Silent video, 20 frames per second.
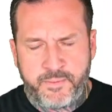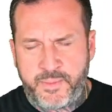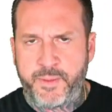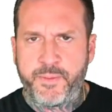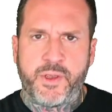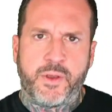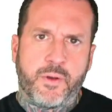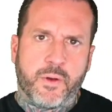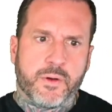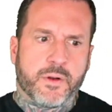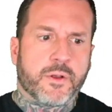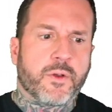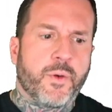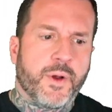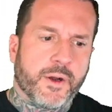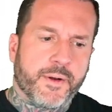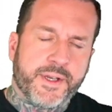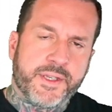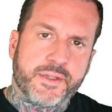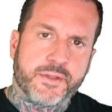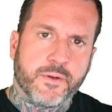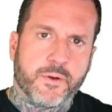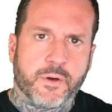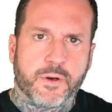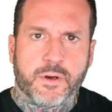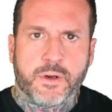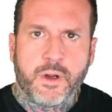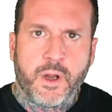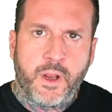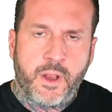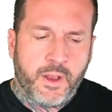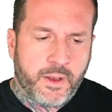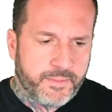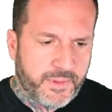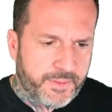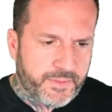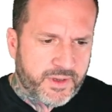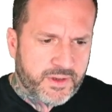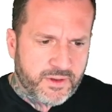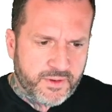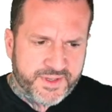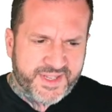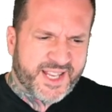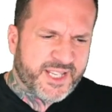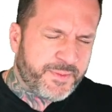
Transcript: maybe you go to query store maybe you use